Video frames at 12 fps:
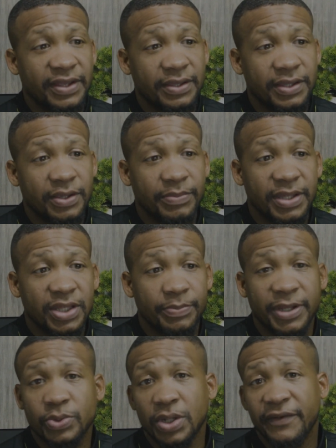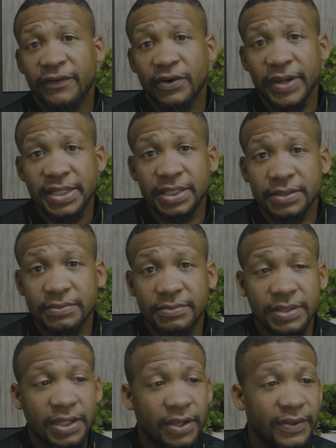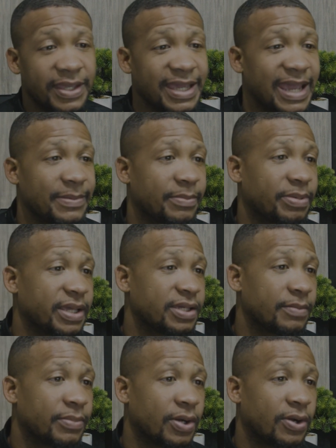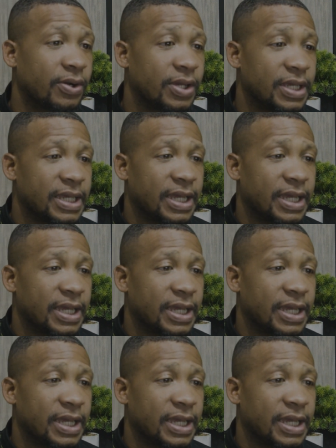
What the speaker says: and they've been in the Big 12 for a reason. You know, they came to play good ball.